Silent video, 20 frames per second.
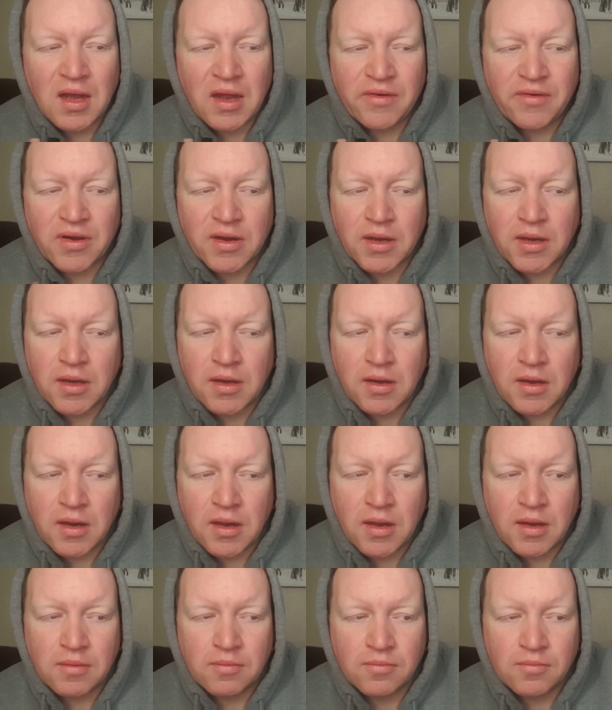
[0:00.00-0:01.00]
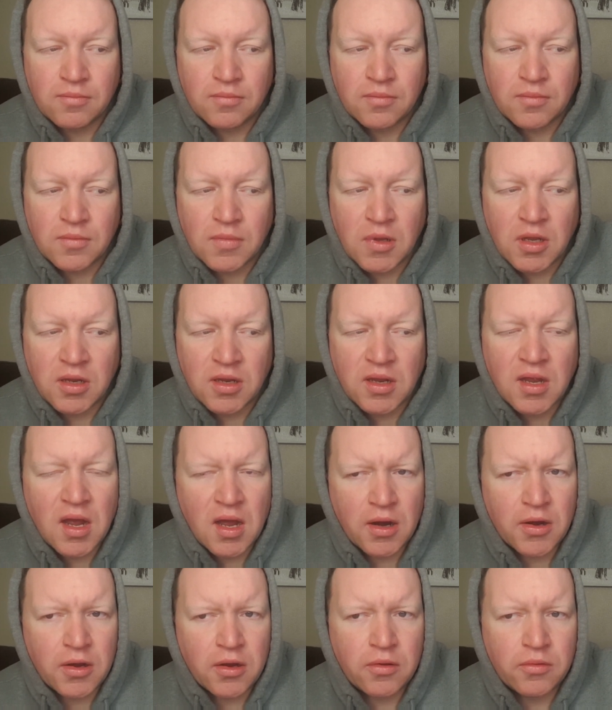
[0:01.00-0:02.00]
I reckon
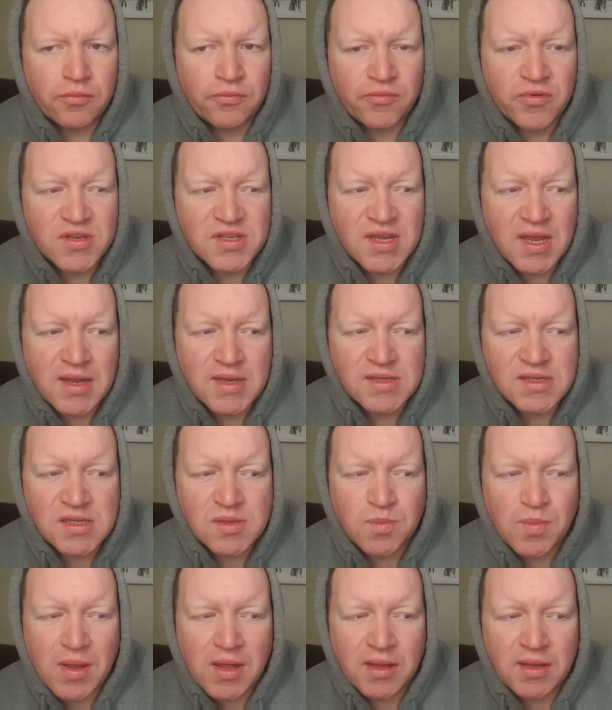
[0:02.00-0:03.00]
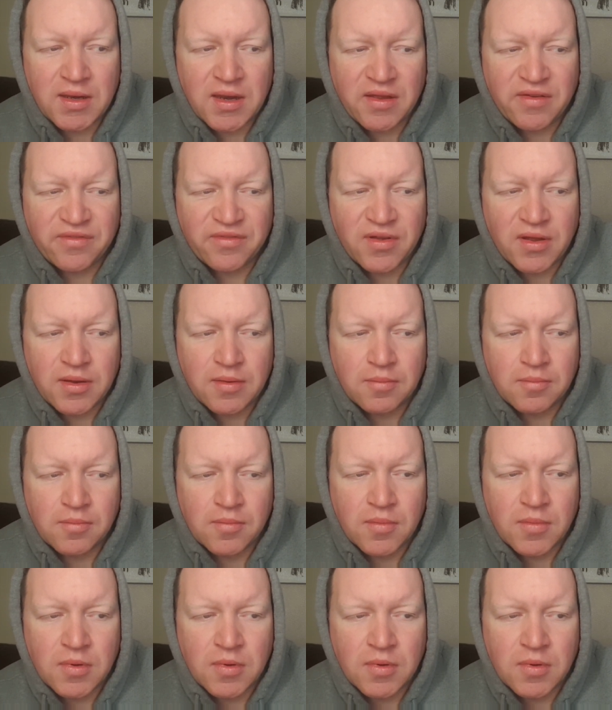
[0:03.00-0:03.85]
Ngannou retains his belt in that fight.